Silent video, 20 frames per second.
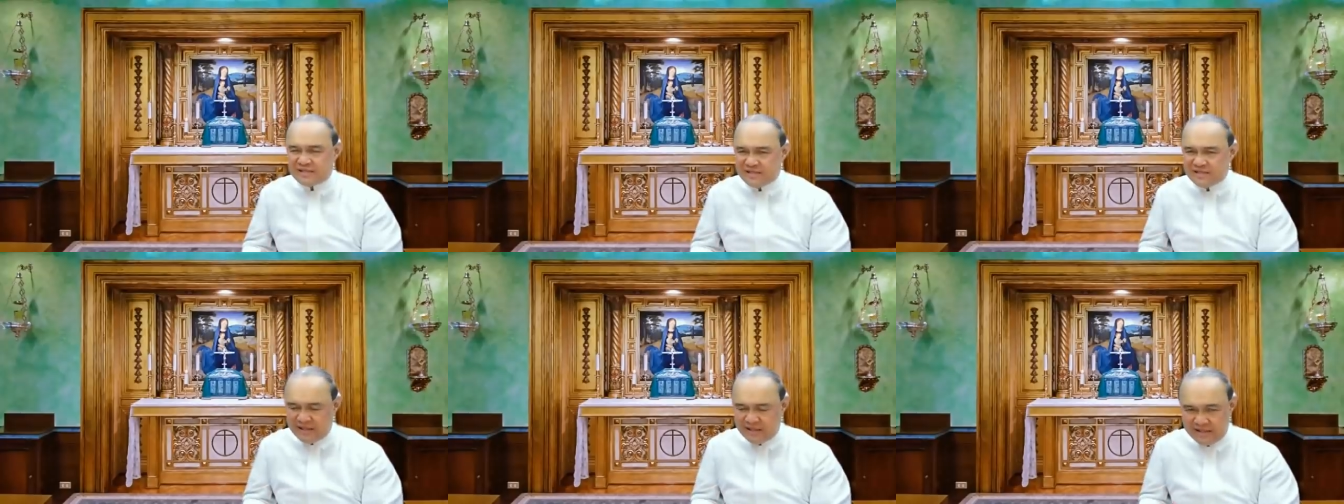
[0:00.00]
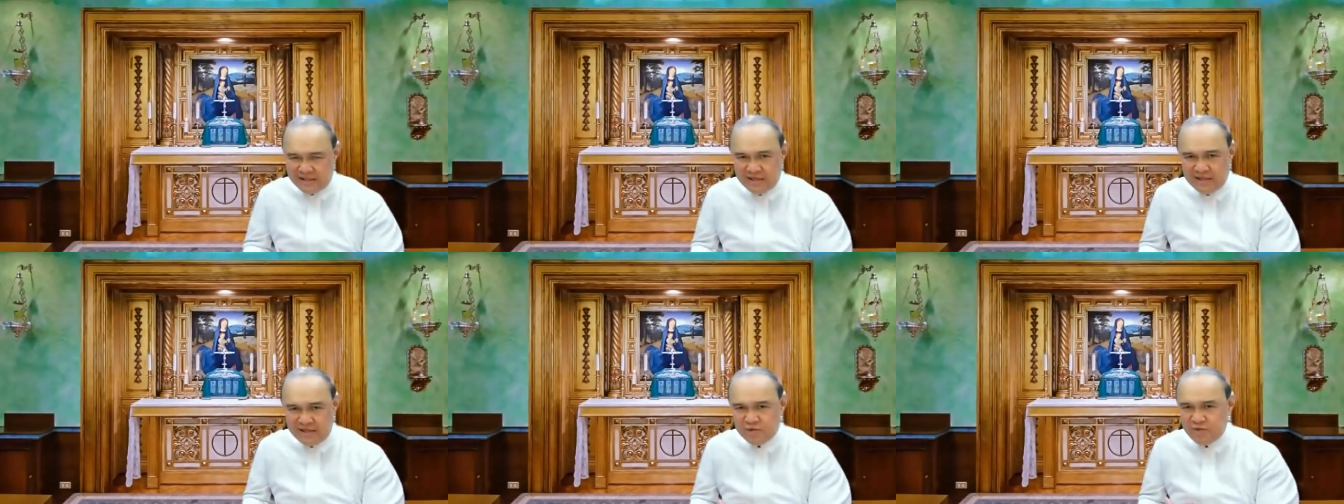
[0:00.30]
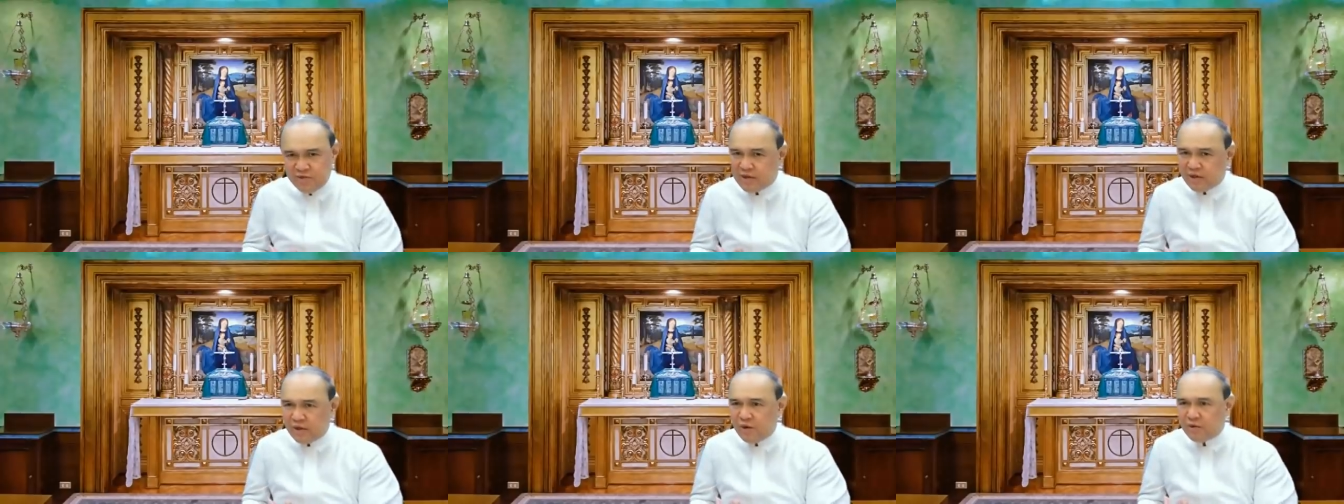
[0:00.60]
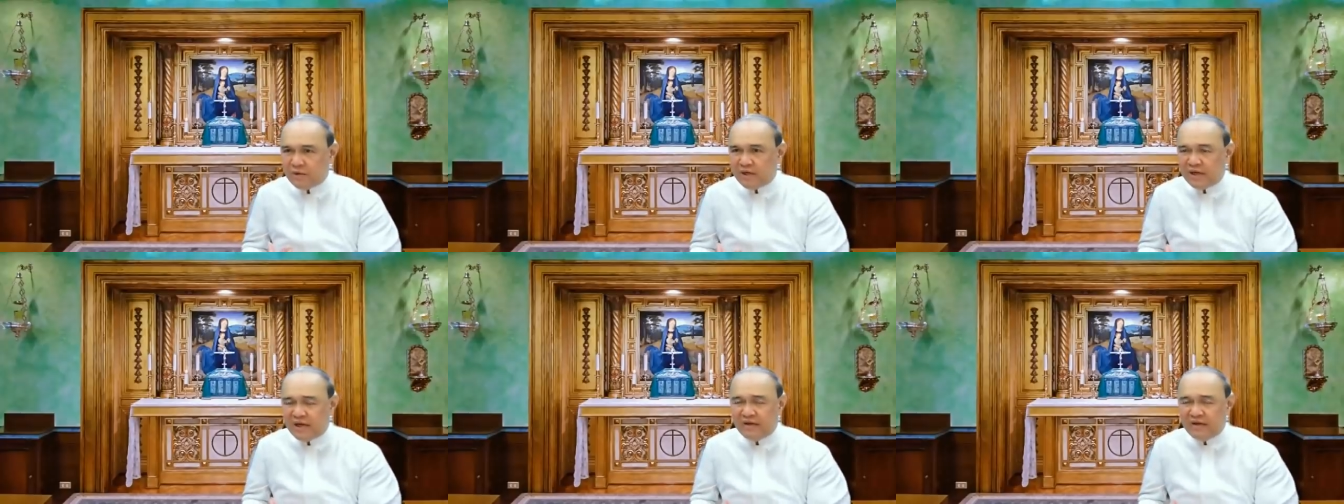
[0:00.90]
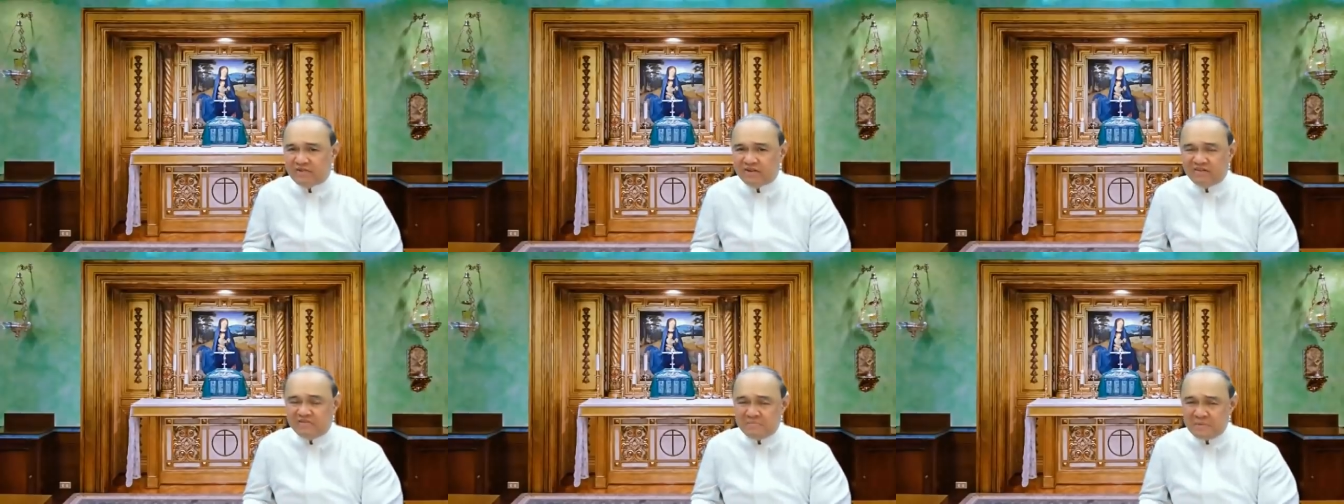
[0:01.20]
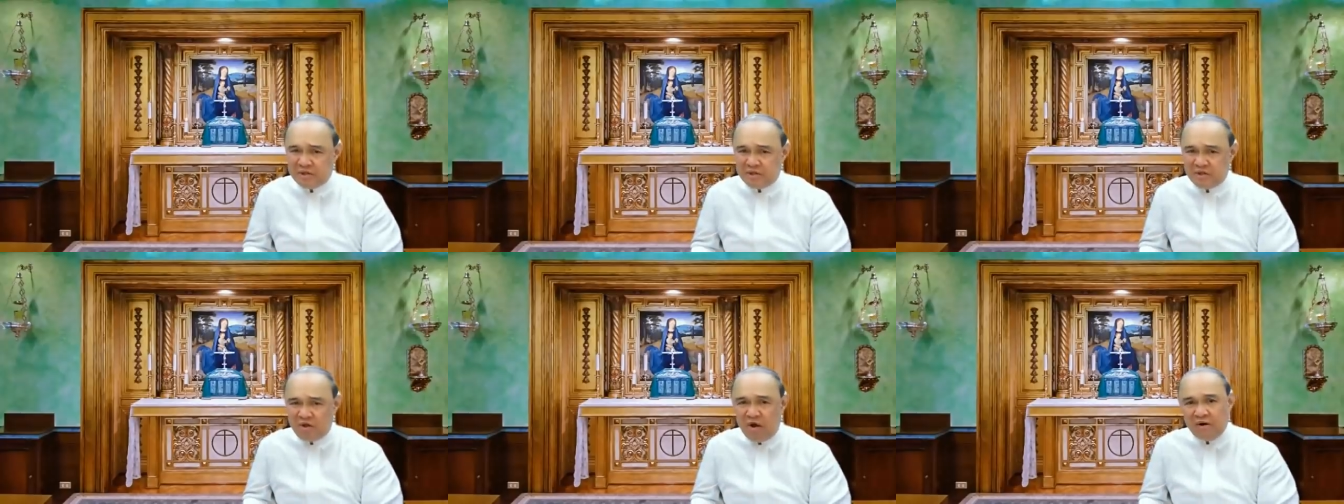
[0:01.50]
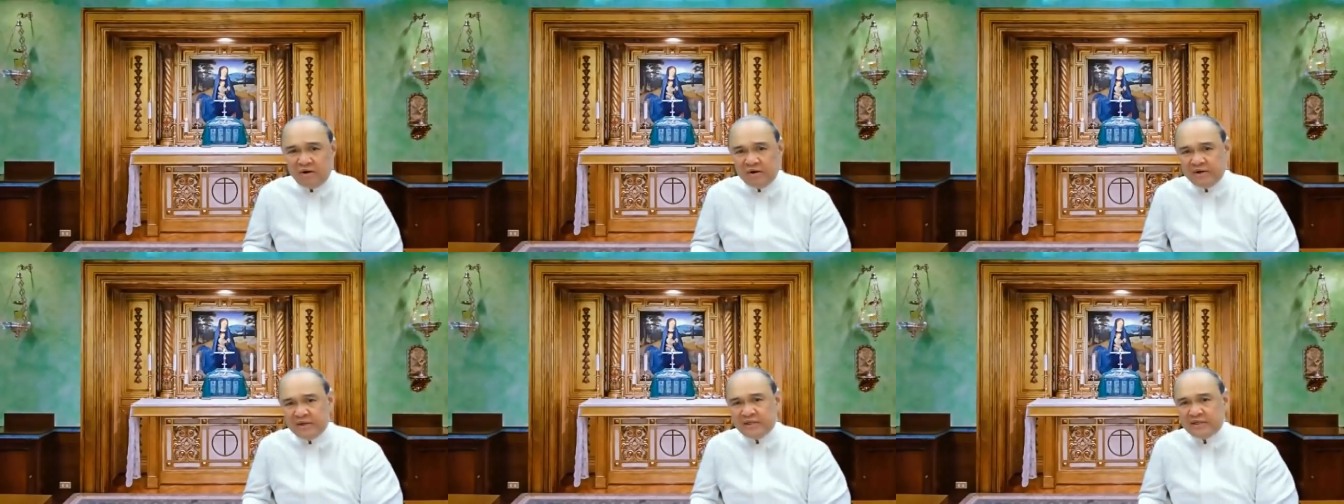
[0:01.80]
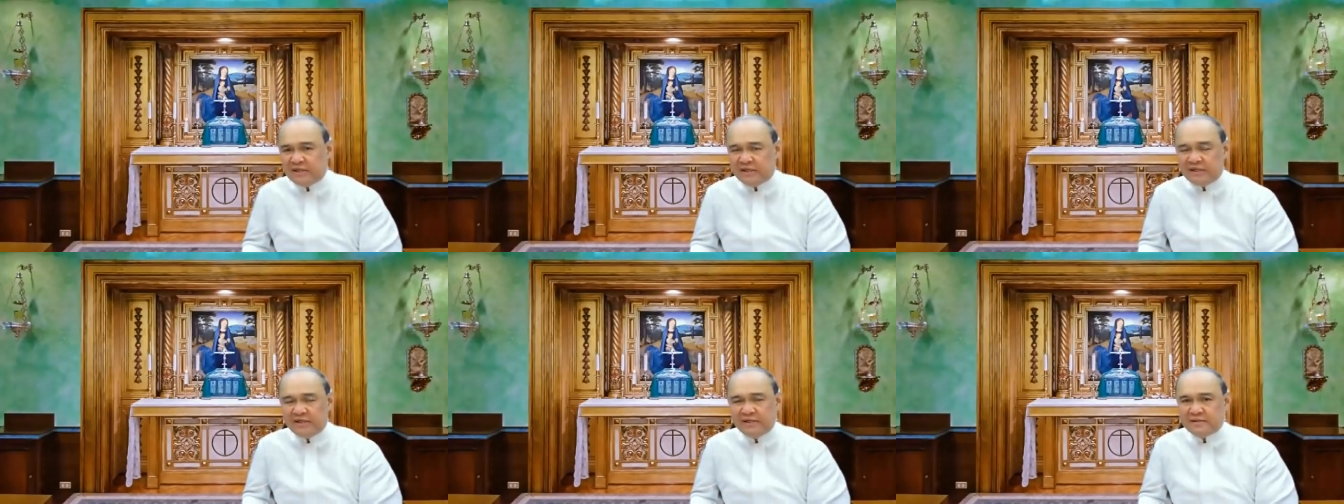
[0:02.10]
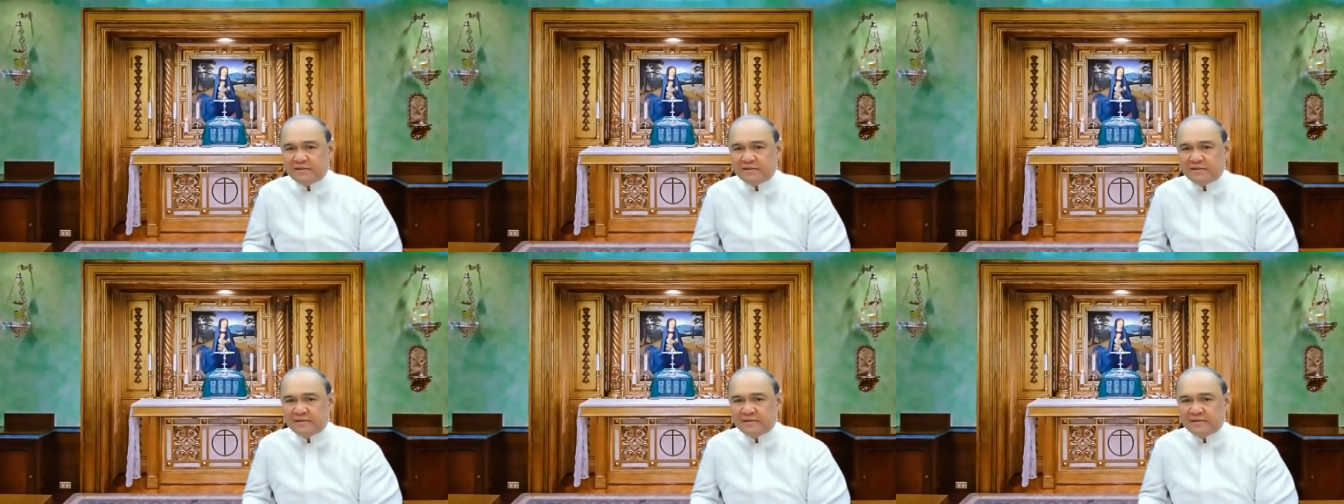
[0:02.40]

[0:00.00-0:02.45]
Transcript: it to our own level of mediocrity.